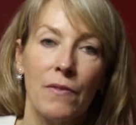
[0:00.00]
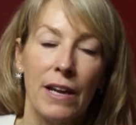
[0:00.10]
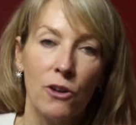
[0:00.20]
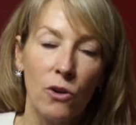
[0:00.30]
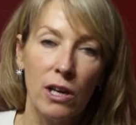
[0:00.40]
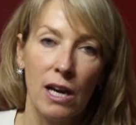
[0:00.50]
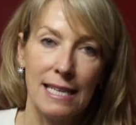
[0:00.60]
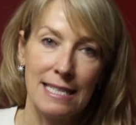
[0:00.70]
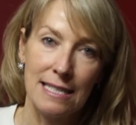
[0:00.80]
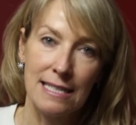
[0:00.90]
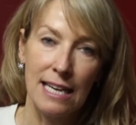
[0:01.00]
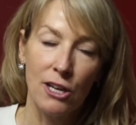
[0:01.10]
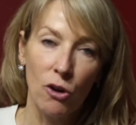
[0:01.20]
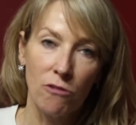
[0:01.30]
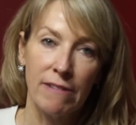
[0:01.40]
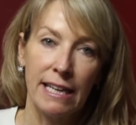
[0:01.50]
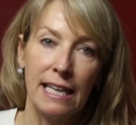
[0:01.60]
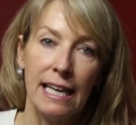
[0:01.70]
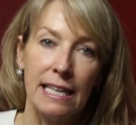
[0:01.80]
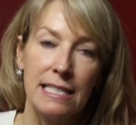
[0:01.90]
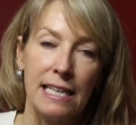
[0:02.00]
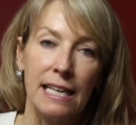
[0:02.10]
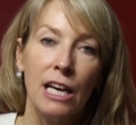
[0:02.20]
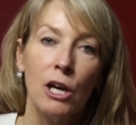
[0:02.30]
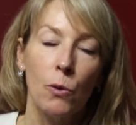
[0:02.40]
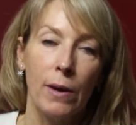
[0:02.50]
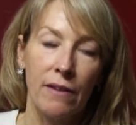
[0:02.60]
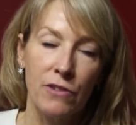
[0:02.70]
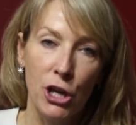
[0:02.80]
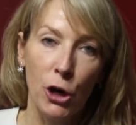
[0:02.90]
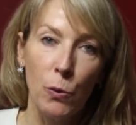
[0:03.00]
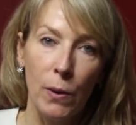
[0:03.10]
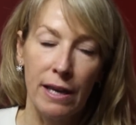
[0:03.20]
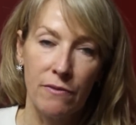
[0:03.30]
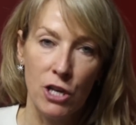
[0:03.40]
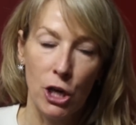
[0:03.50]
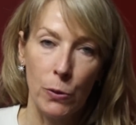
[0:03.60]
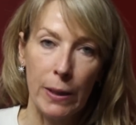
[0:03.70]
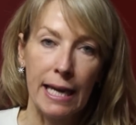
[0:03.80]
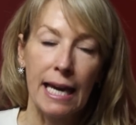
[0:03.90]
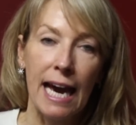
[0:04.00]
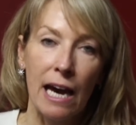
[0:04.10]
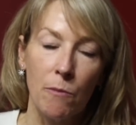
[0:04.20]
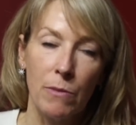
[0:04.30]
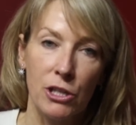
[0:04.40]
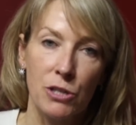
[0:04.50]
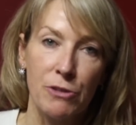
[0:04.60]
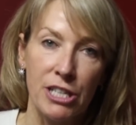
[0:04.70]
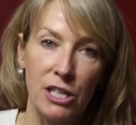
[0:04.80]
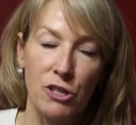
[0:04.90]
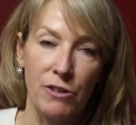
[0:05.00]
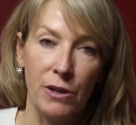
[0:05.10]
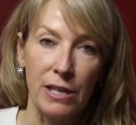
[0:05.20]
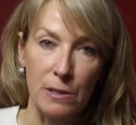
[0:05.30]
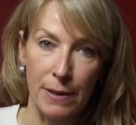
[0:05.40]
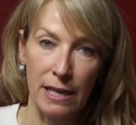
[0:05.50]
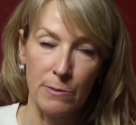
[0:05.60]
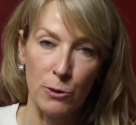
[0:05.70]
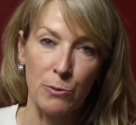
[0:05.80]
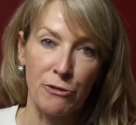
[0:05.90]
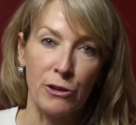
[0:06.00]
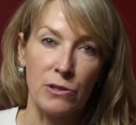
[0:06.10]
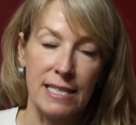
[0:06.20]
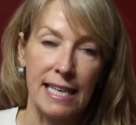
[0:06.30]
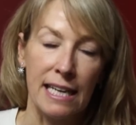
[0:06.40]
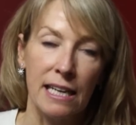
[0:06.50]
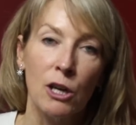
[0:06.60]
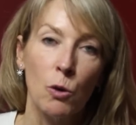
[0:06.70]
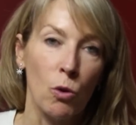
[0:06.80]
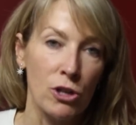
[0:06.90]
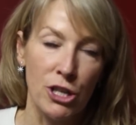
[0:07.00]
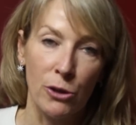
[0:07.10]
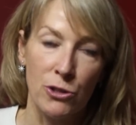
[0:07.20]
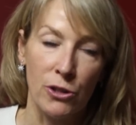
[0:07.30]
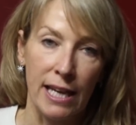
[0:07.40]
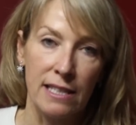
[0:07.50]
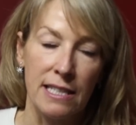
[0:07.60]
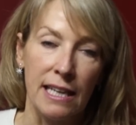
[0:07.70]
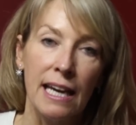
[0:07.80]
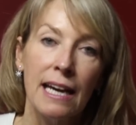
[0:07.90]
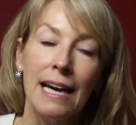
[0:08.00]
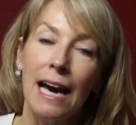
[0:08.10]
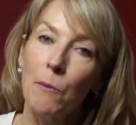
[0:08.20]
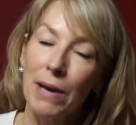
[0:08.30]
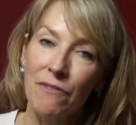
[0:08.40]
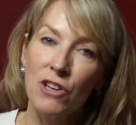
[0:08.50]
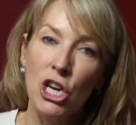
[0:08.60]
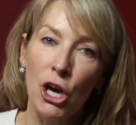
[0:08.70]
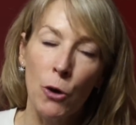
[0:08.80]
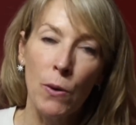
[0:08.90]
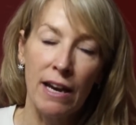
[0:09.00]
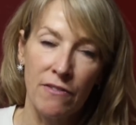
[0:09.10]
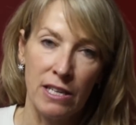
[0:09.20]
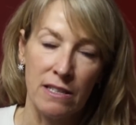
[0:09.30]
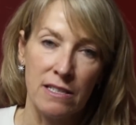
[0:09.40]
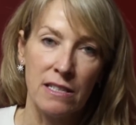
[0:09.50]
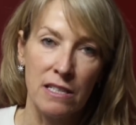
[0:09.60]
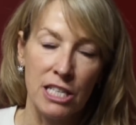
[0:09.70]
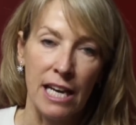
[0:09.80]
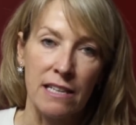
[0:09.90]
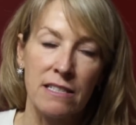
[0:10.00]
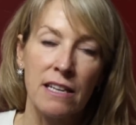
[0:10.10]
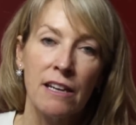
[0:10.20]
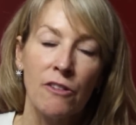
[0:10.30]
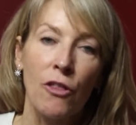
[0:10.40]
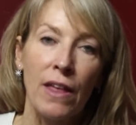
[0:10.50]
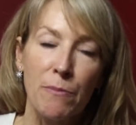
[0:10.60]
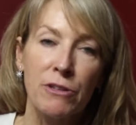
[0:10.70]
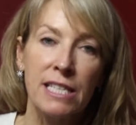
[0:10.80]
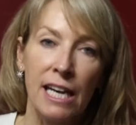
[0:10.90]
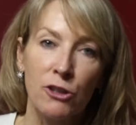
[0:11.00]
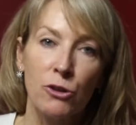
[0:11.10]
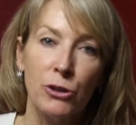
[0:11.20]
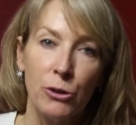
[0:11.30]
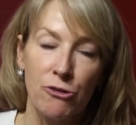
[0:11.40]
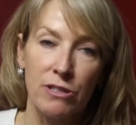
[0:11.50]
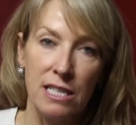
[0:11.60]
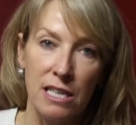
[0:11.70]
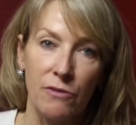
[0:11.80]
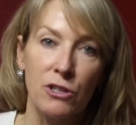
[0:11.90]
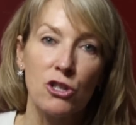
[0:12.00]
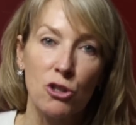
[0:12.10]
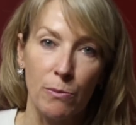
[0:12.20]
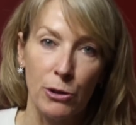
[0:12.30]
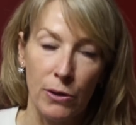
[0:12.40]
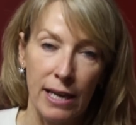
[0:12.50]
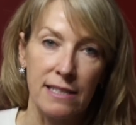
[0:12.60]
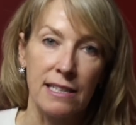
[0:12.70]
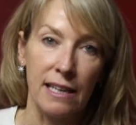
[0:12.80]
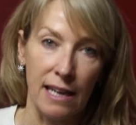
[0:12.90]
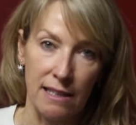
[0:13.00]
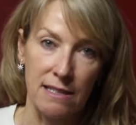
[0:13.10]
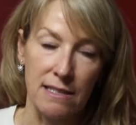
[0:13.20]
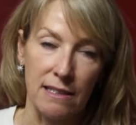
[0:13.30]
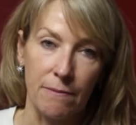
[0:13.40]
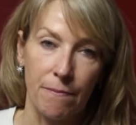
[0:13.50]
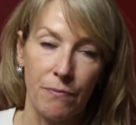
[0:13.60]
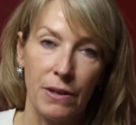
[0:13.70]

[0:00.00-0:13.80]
They're not licensed, they're not regulated. We have no way of knowing how much progesterone is being absorbed through your skin, what dose you're getting, and we have no evidence to suggest that they protect your uterus enough to stop you getting cancer.